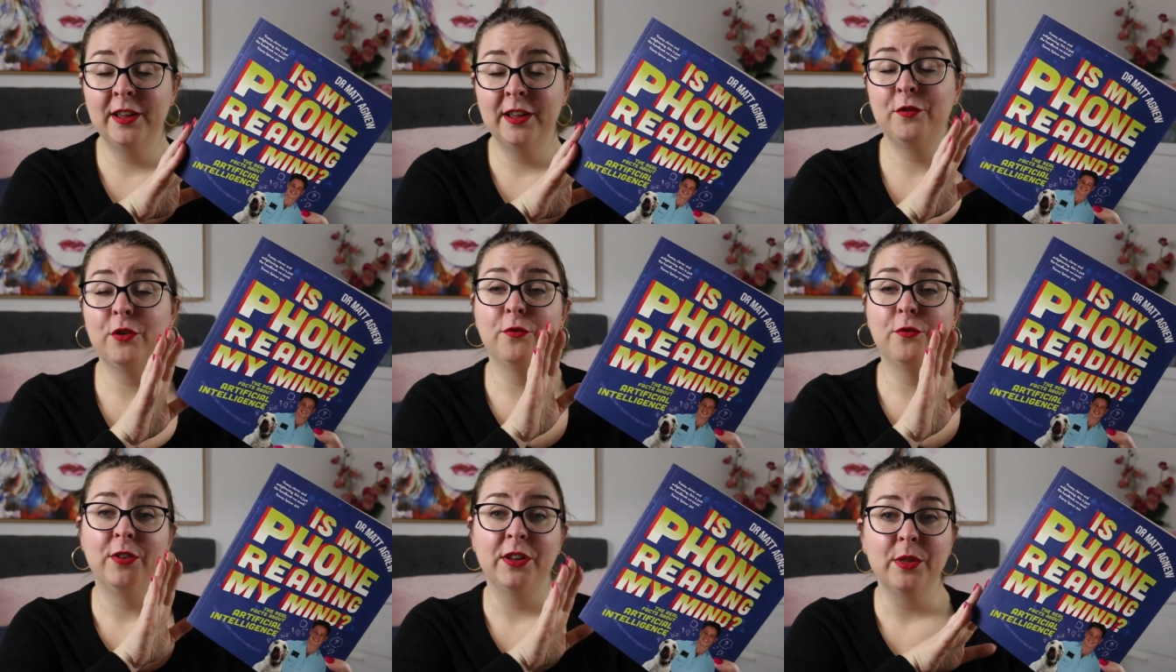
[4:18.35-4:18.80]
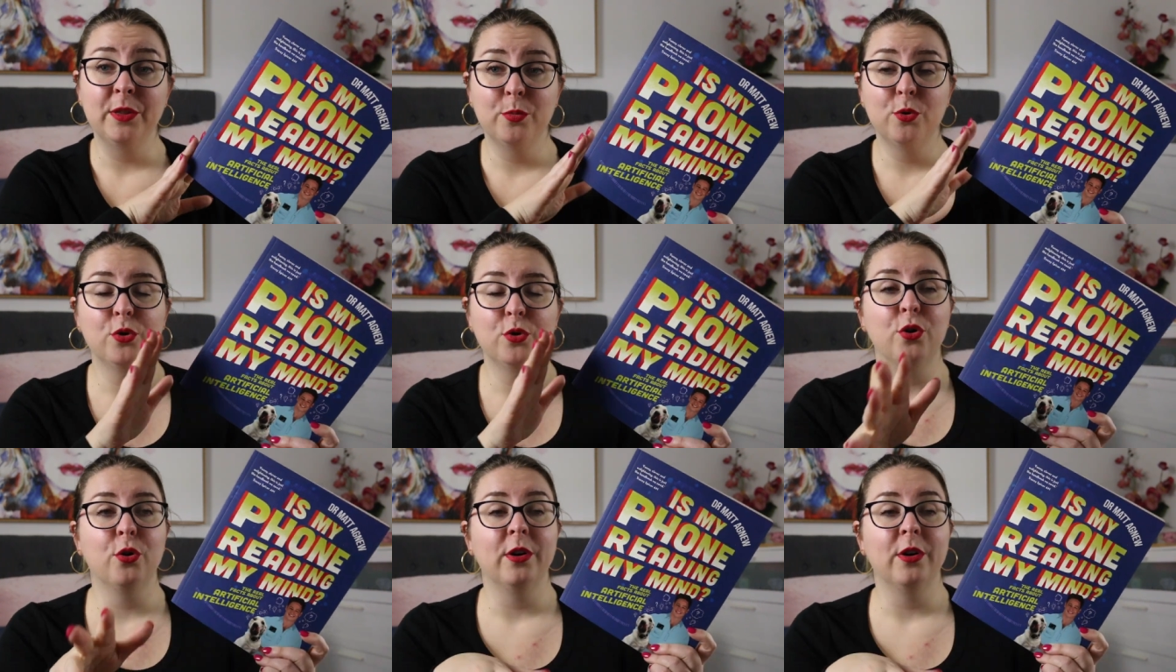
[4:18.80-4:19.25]
If you've read the
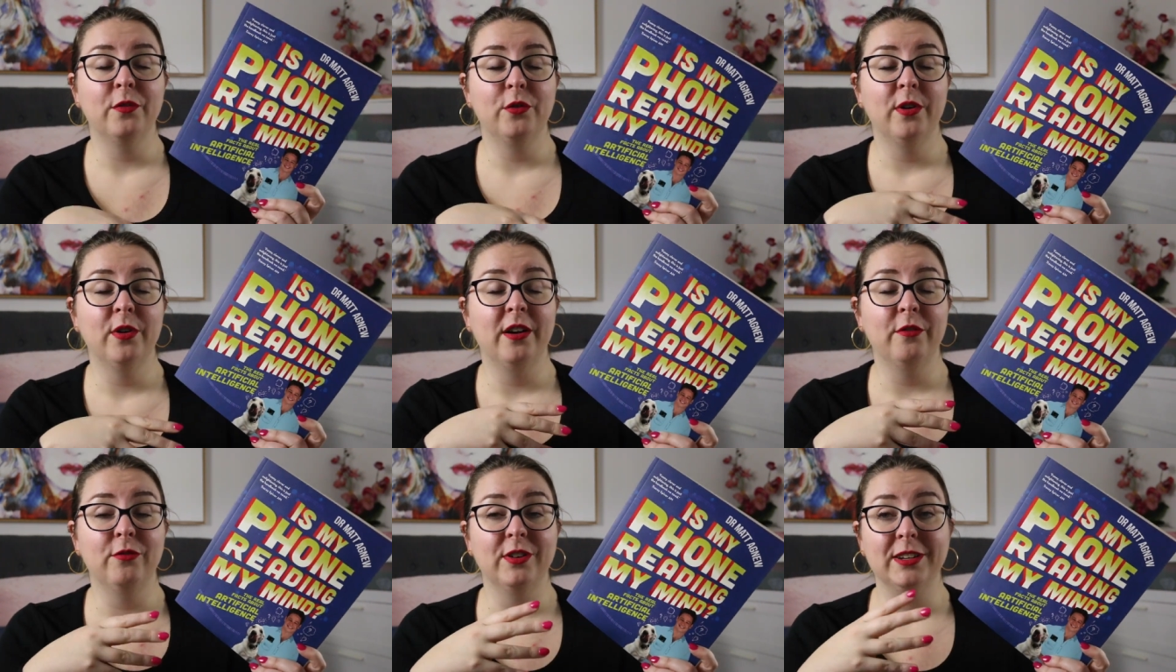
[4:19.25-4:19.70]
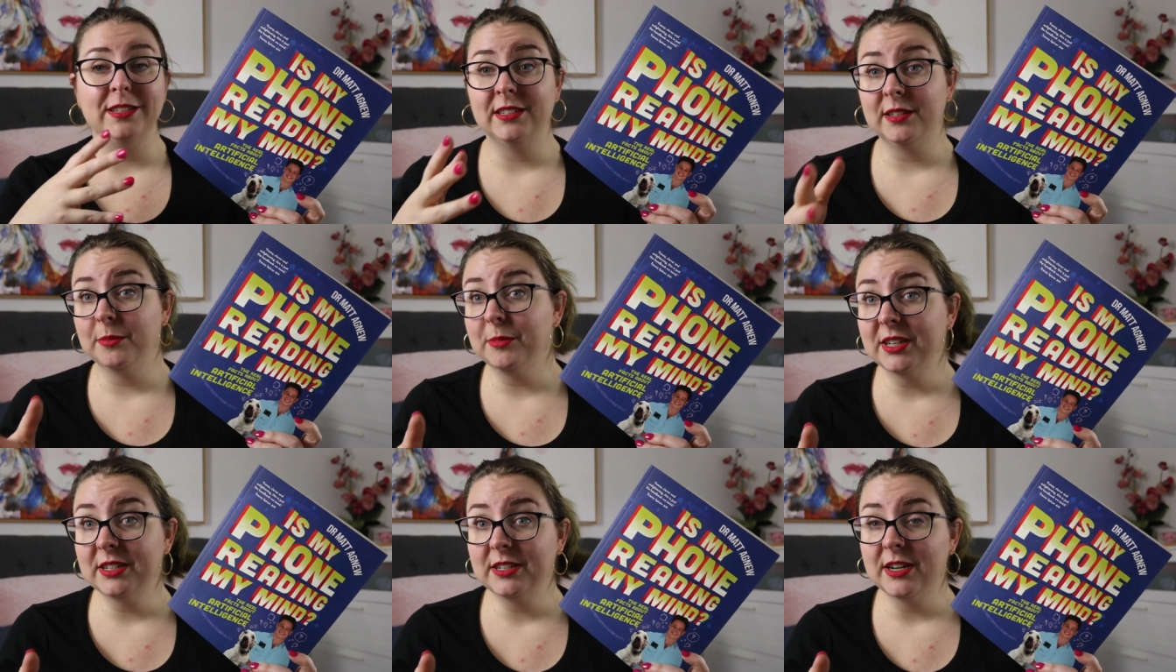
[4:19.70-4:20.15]
book or if you have read
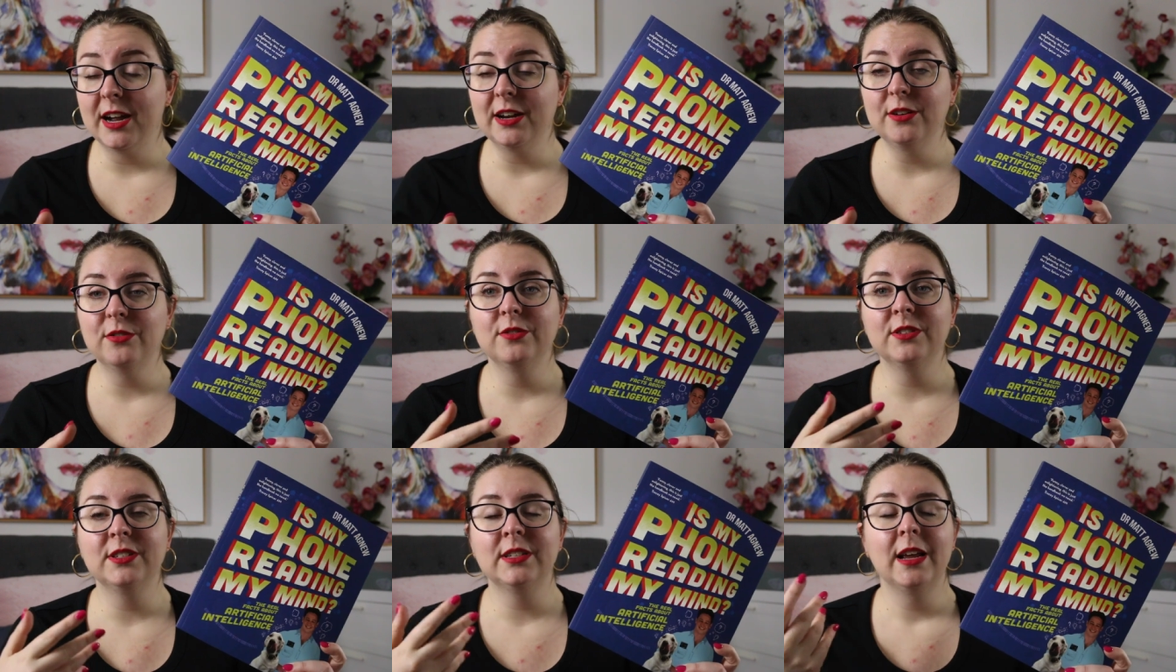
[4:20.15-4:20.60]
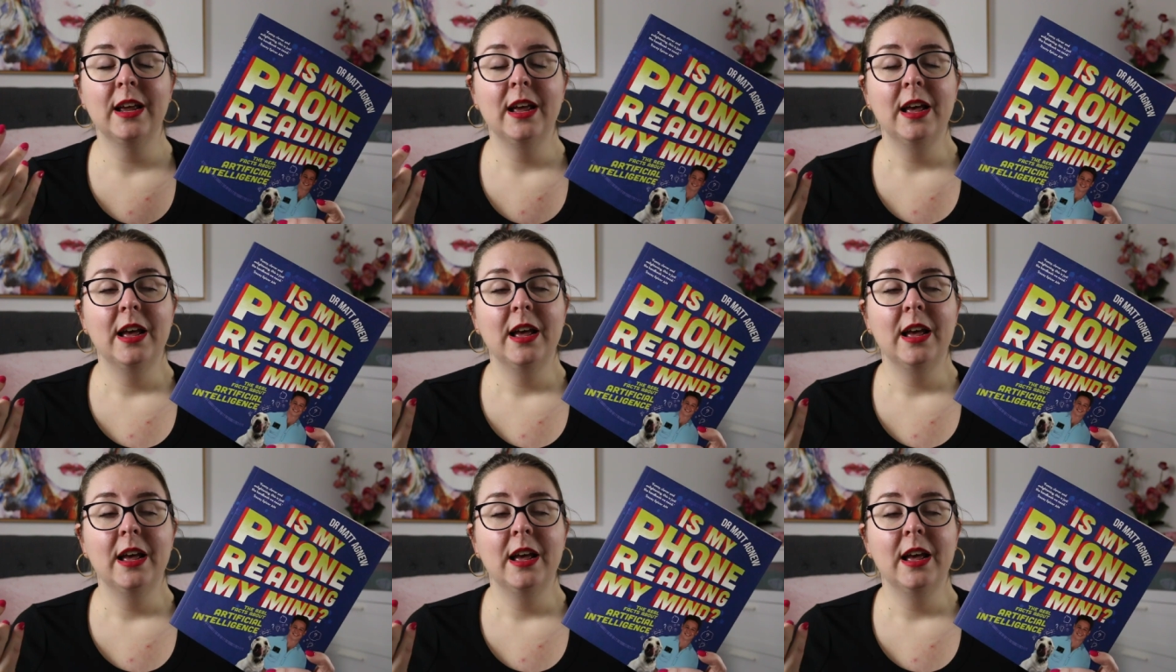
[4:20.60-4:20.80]
similar titles,